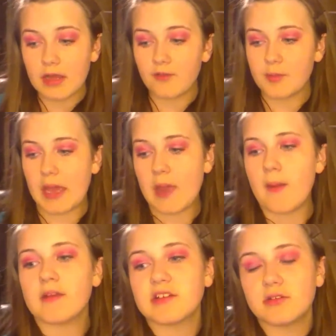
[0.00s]
And now for
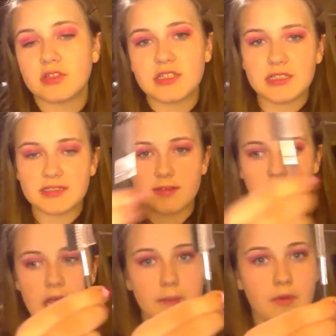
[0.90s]
my eyebrows, I will just take
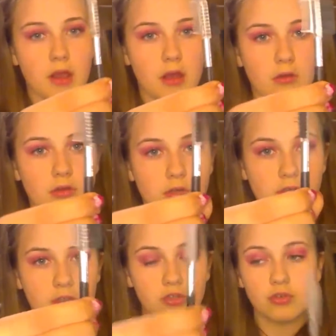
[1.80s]
this little eyebrow
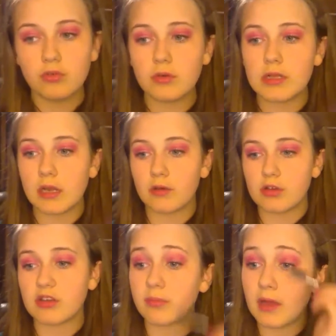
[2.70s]
tool and
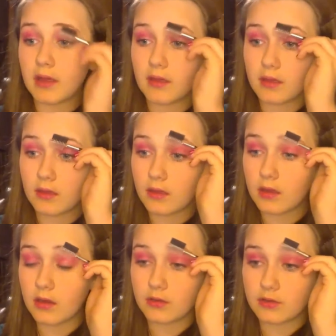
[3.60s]
I will just apply,
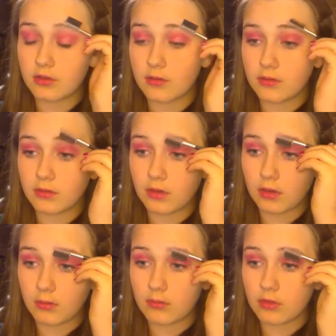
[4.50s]
and I'll just
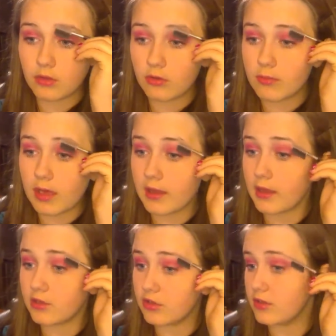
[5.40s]
come through my
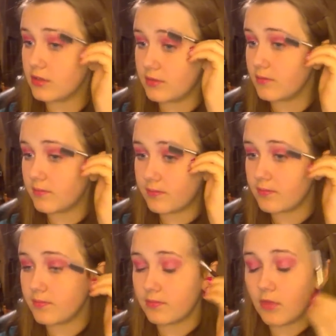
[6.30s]
eyelashes,
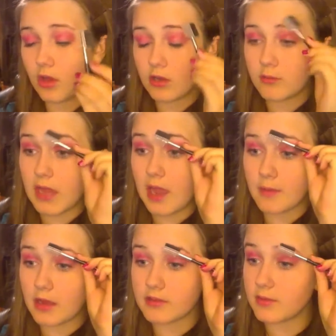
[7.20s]
and my
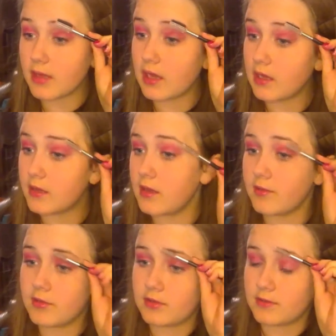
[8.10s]
eyebrows and my
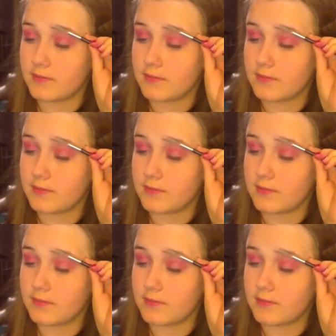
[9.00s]
eyelashes.